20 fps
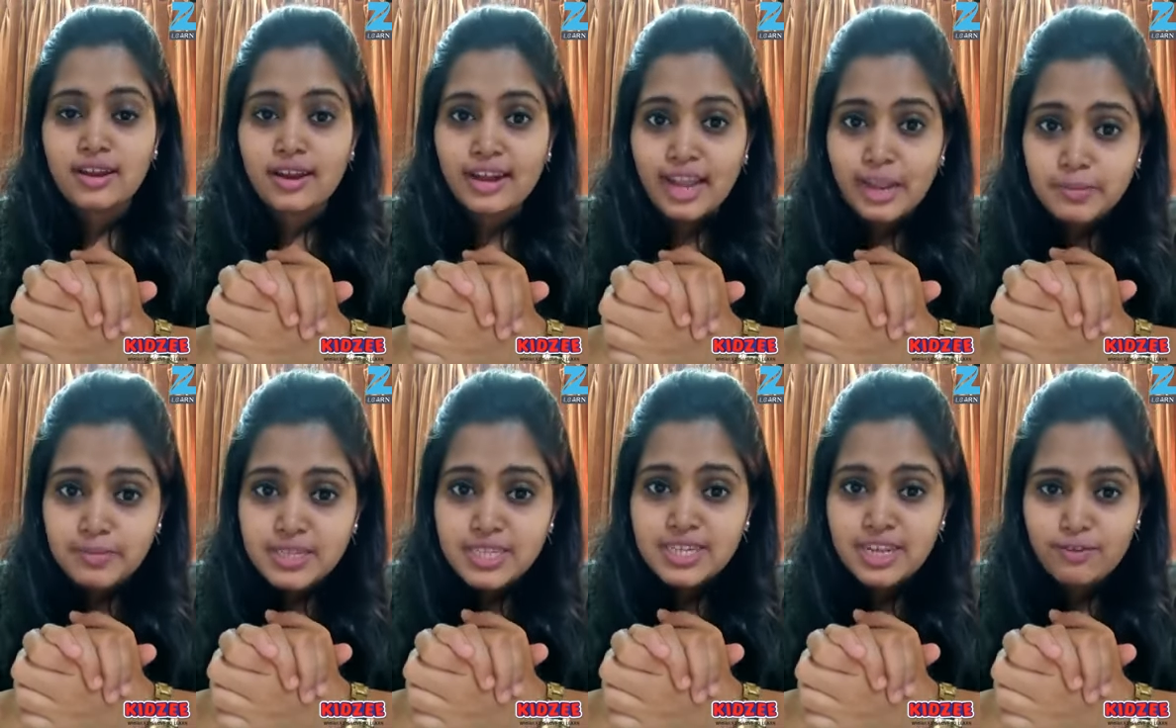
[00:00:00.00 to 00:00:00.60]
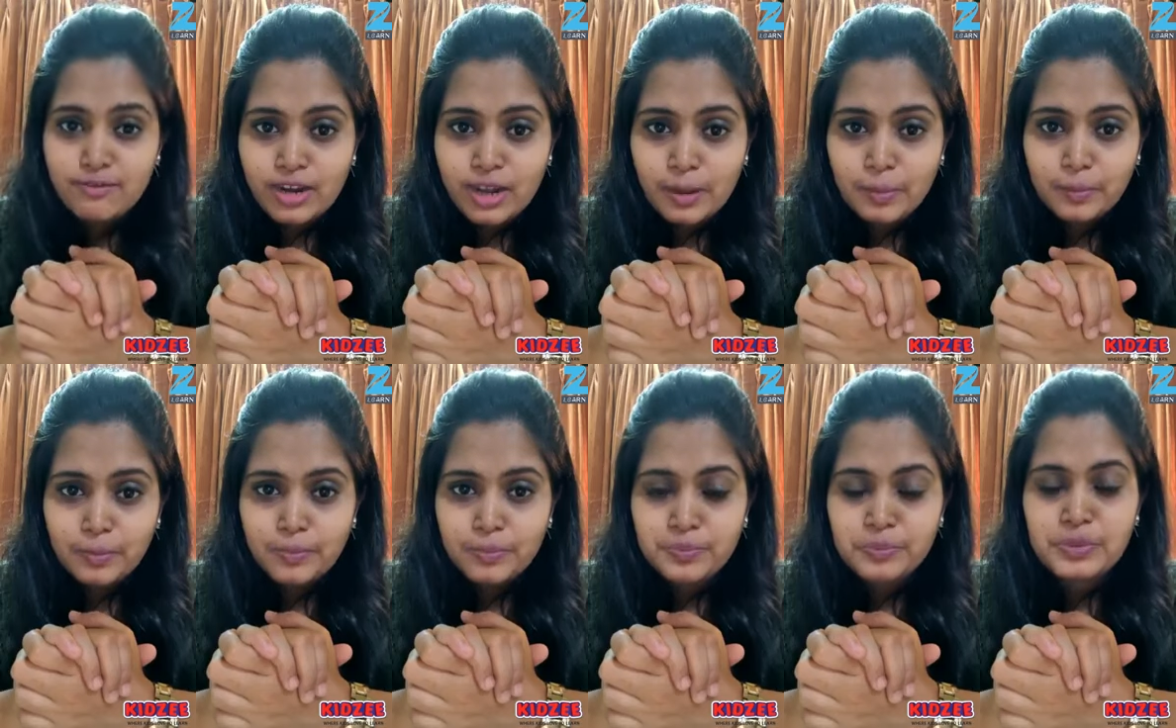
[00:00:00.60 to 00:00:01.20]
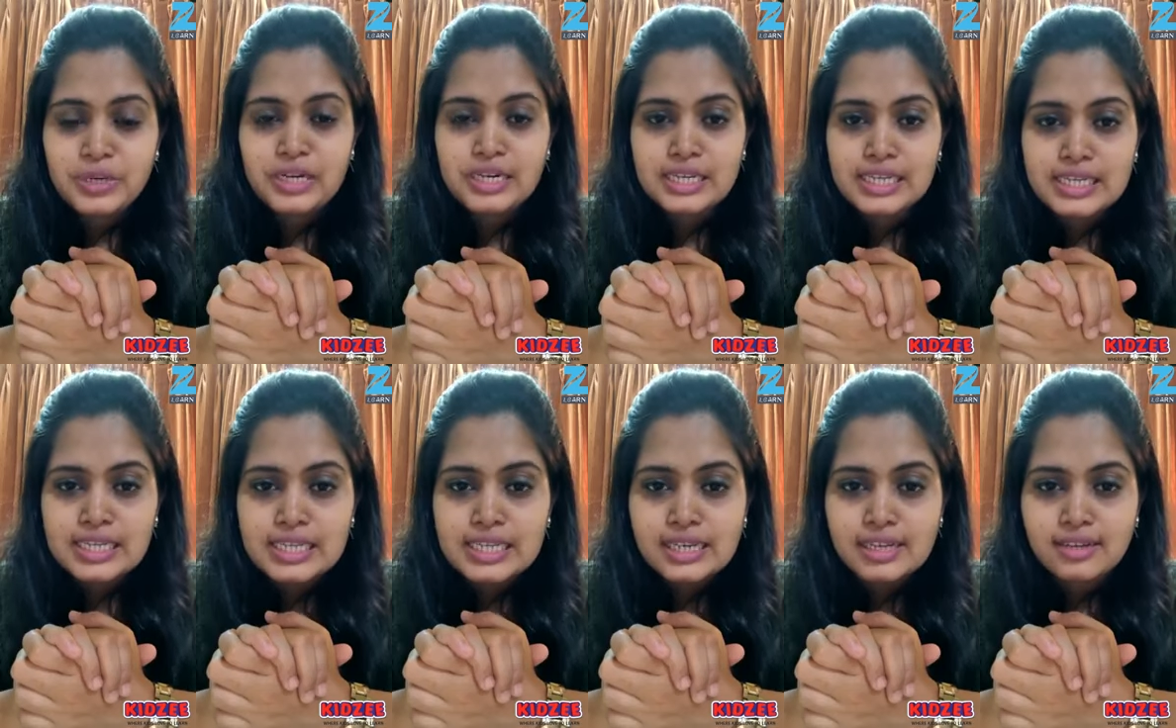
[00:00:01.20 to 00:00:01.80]
Rhymes develop
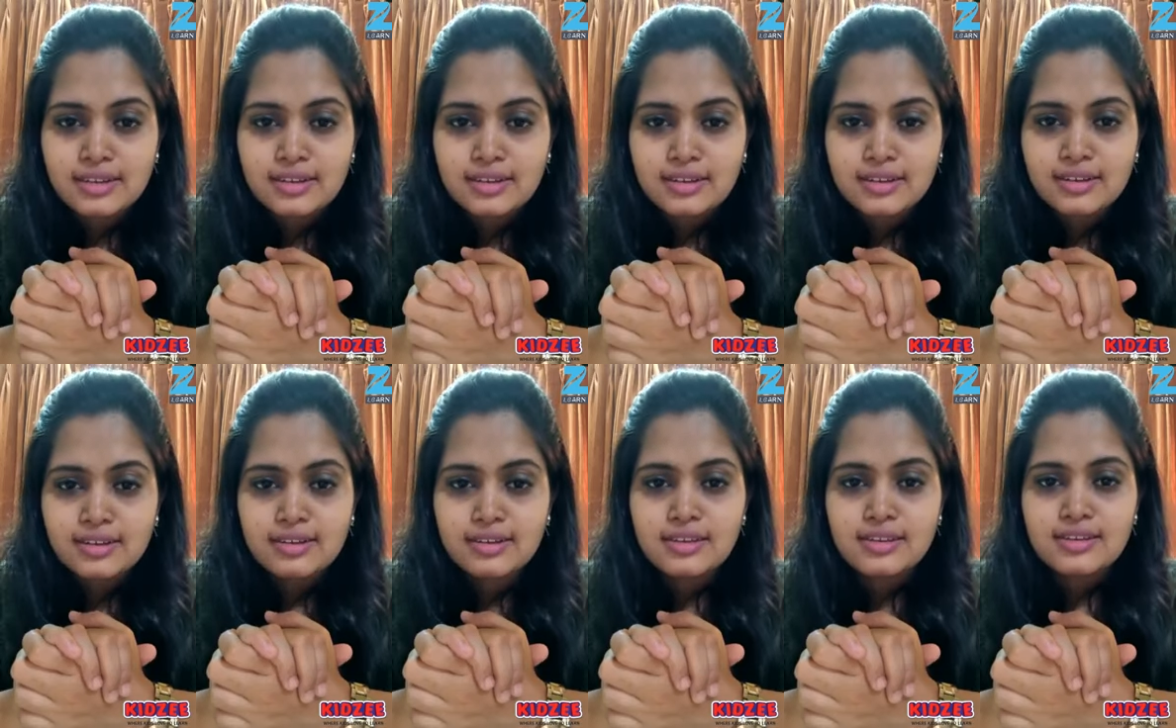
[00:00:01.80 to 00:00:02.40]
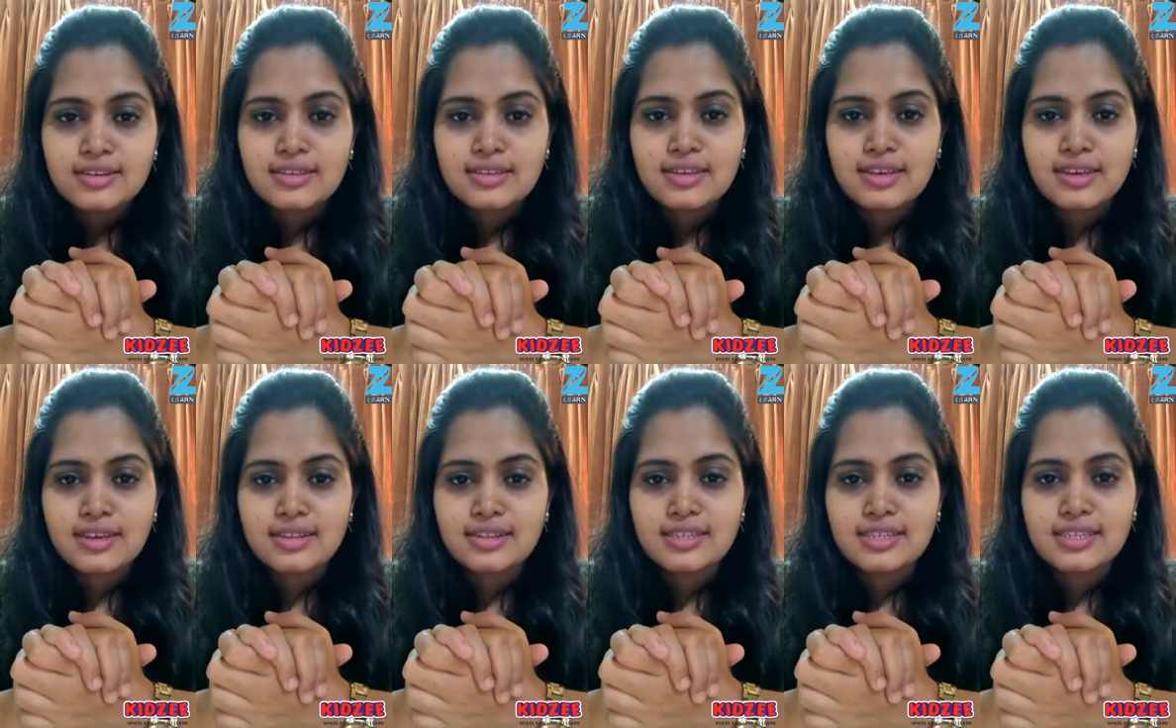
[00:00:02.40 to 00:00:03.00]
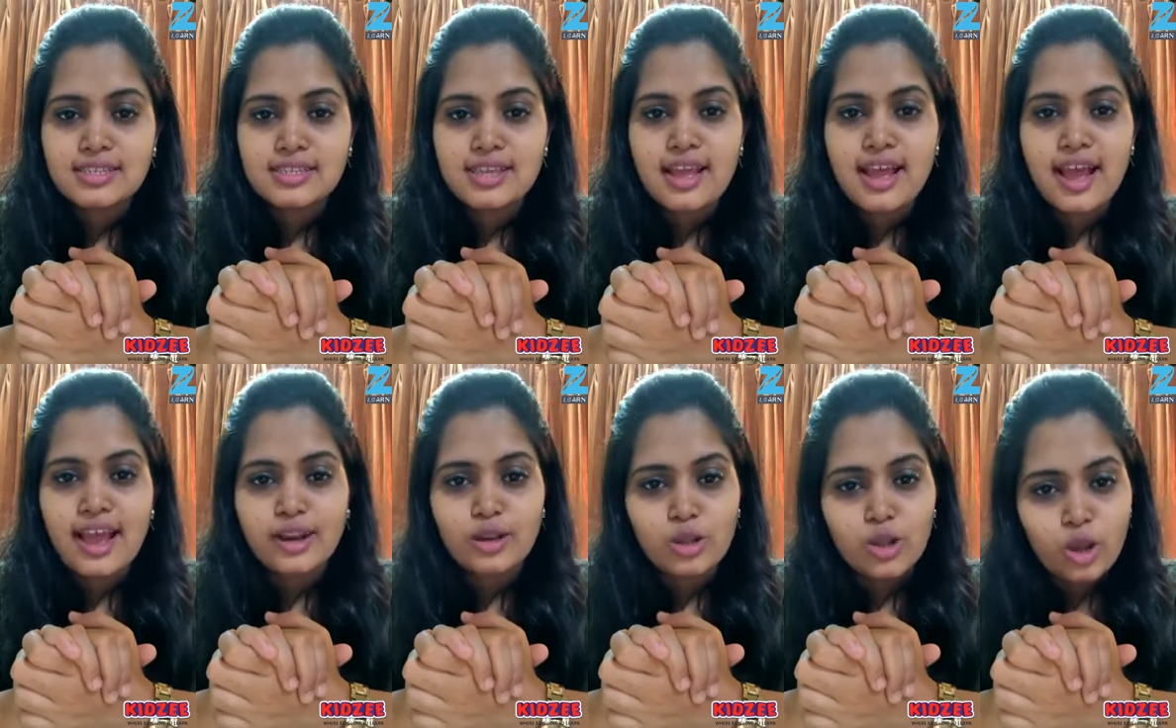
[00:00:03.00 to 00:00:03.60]
listening skills
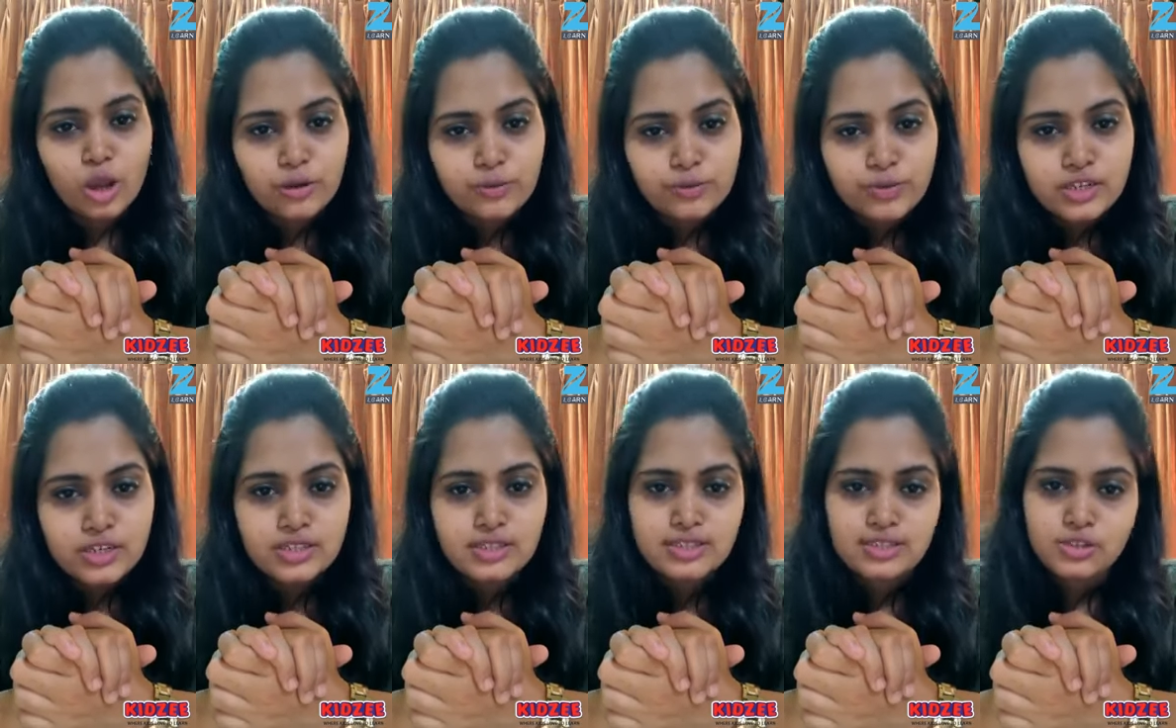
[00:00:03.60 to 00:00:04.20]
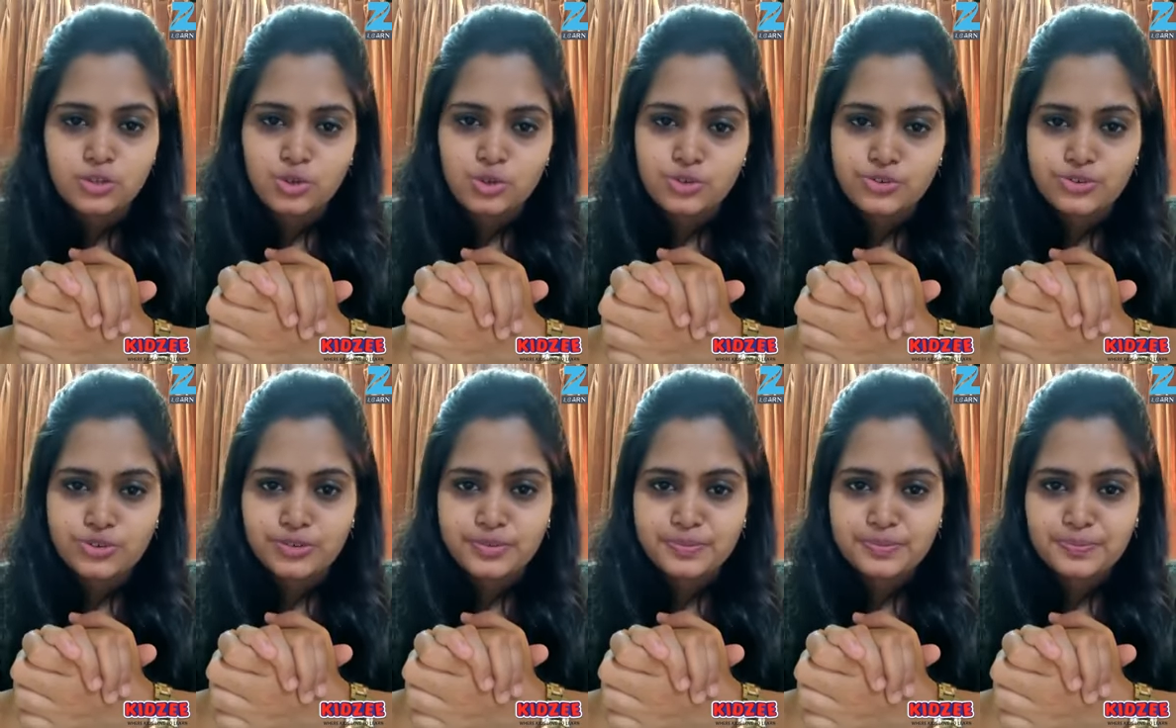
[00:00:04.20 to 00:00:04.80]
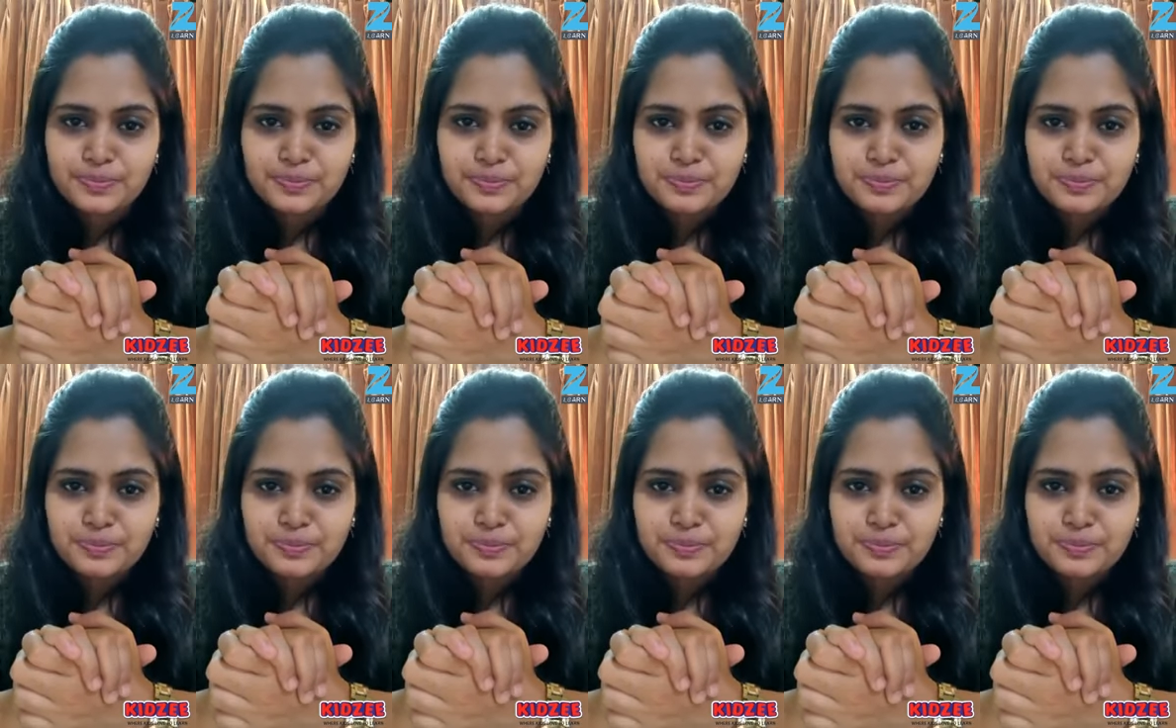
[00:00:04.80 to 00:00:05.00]
and confidence in children.